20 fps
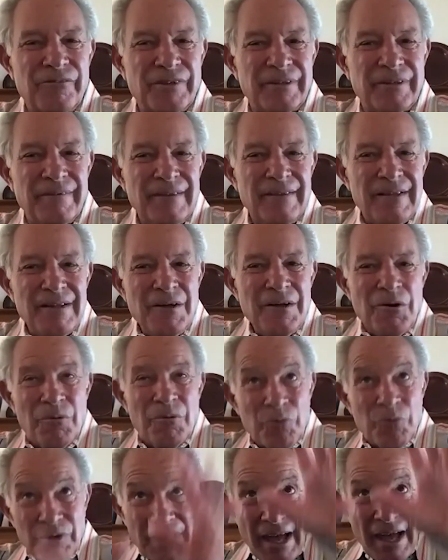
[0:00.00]
Where that
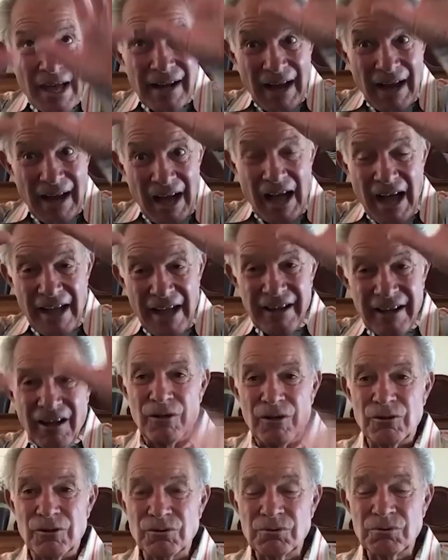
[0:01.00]
eye goes, we
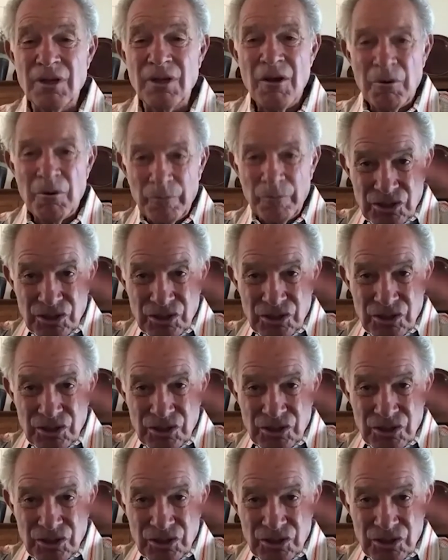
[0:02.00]
start looking at